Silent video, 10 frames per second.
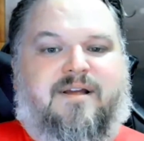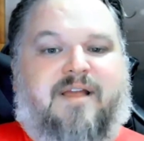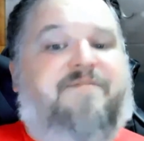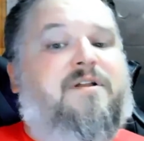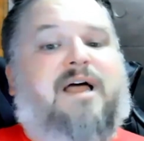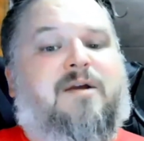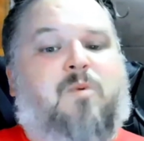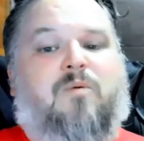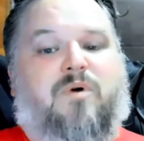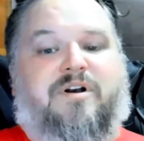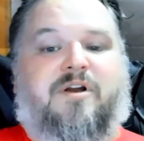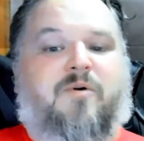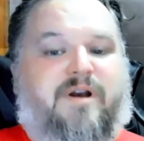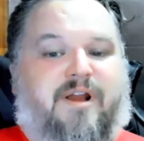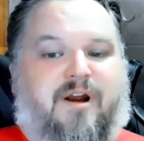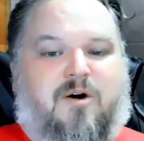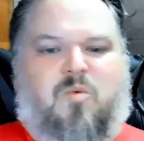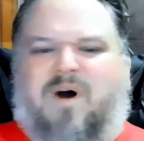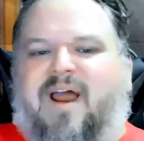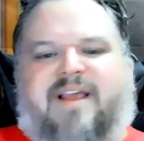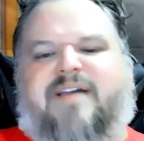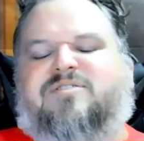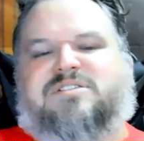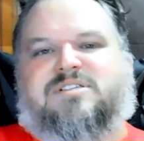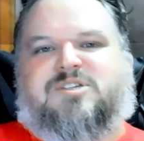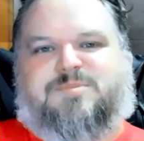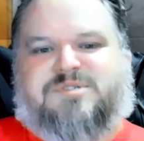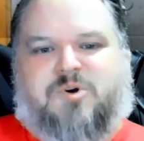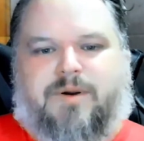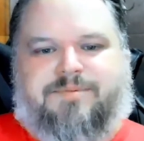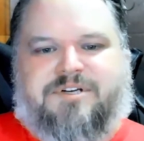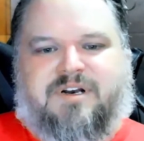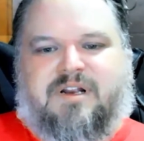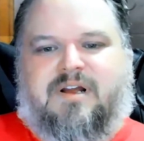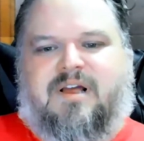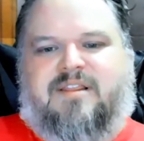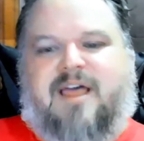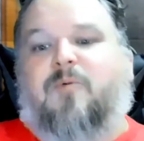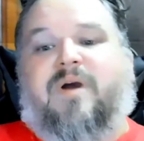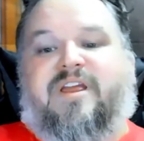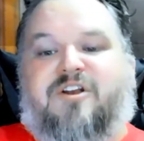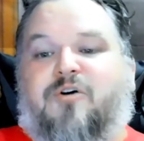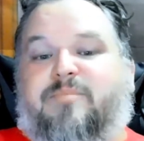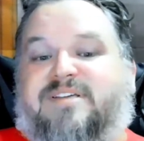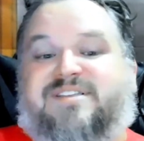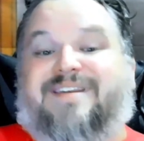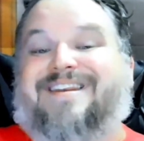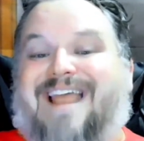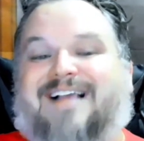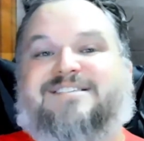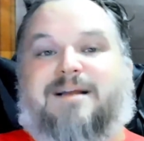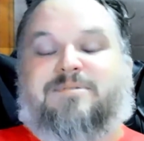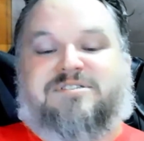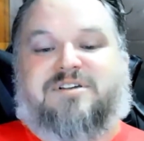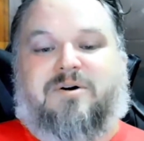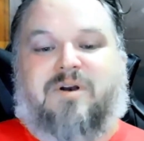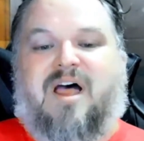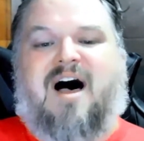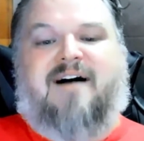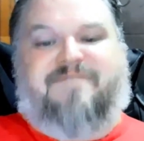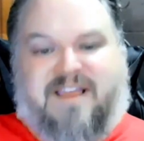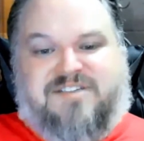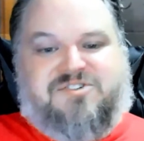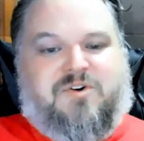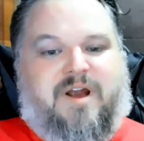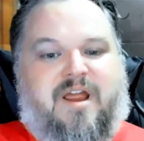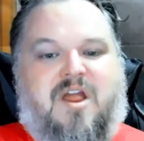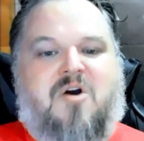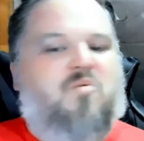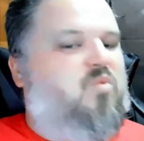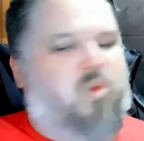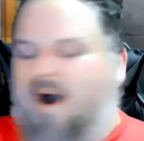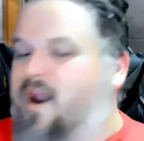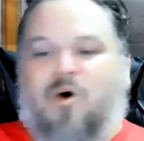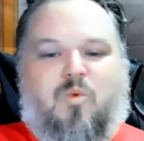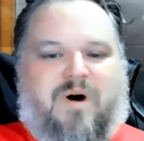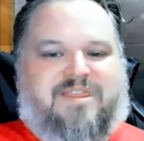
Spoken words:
If you like what we're doing here, why not give us a subscription? That way you don't miss the next episode of History 10 What